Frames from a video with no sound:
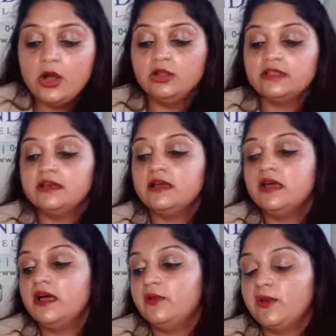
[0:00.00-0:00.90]
All
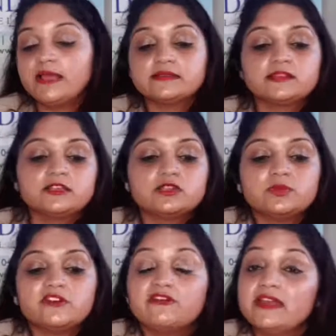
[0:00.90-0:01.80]
the Rex
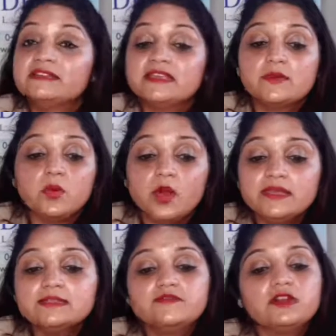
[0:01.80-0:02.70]
customer-facing
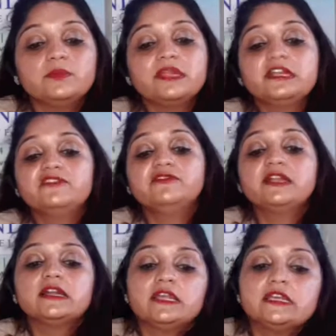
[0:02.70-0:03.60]
employees will be
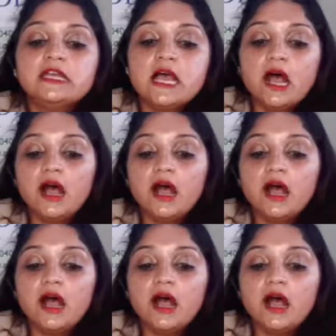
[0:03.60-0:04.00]
definitely